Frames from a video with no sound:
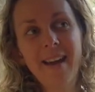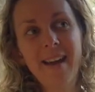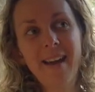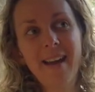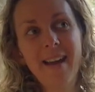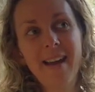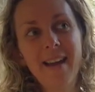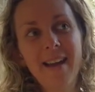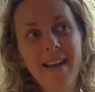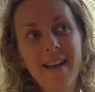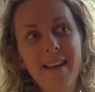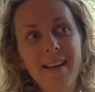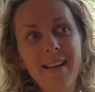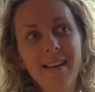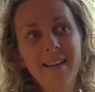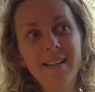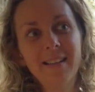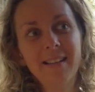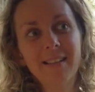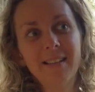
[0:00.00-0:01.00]

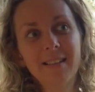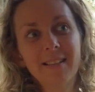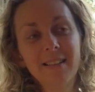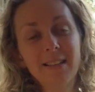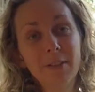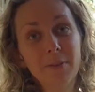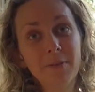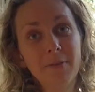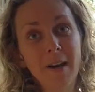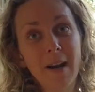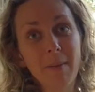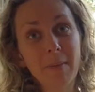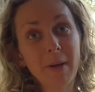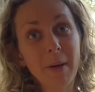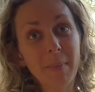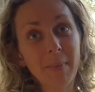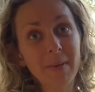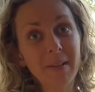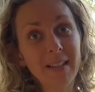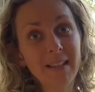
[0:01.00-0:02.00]
a steel frame
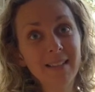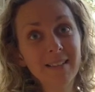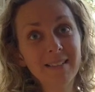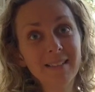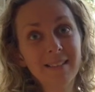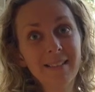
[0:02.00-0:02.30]
company